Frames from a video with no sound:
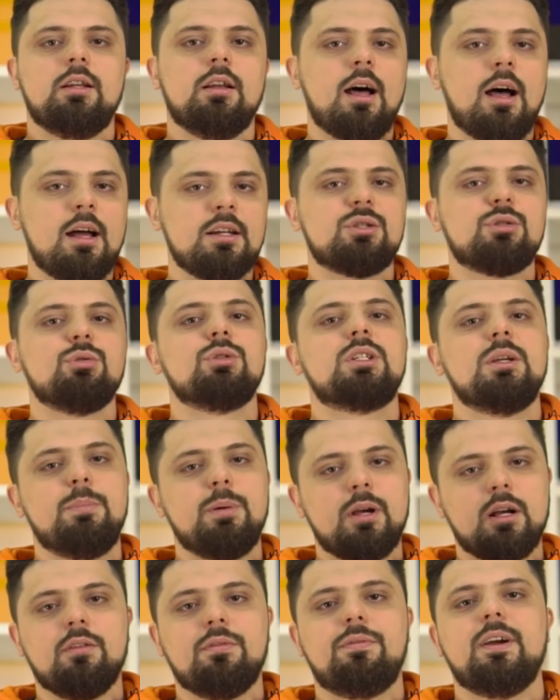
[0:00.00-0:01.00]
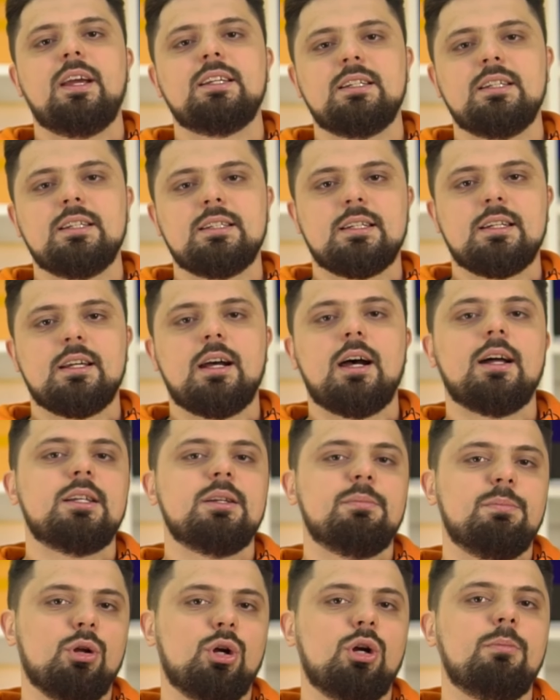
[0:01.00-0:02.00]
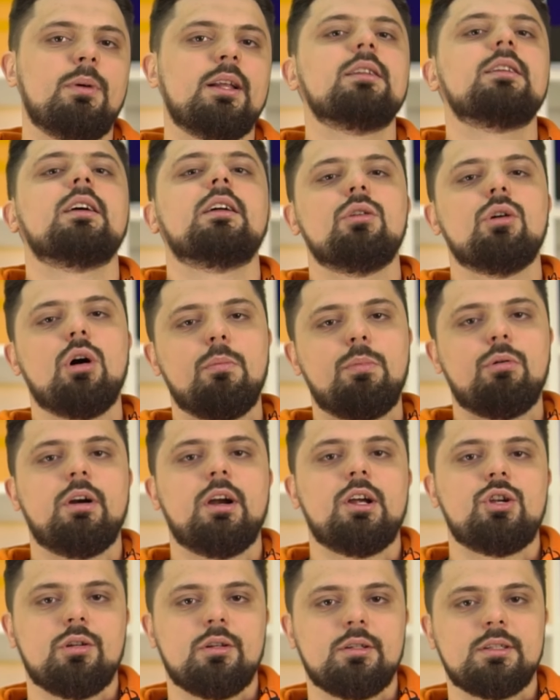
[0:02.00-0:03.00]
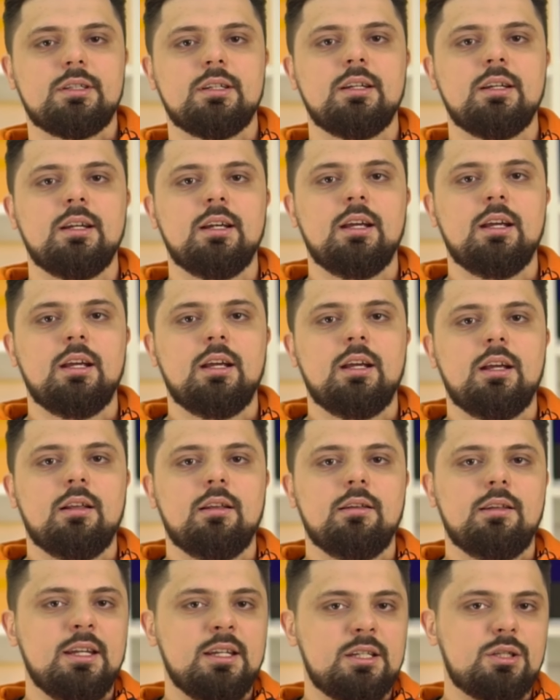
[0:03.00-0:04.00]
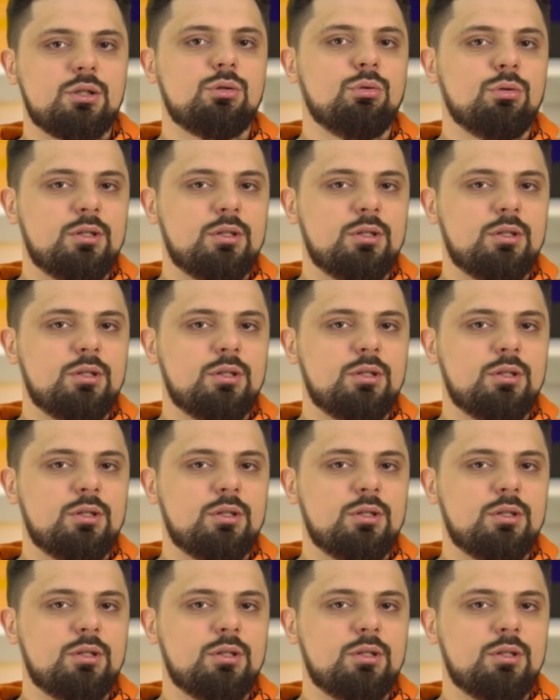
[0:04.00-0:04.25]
last two typical phases are deployment and operations. These two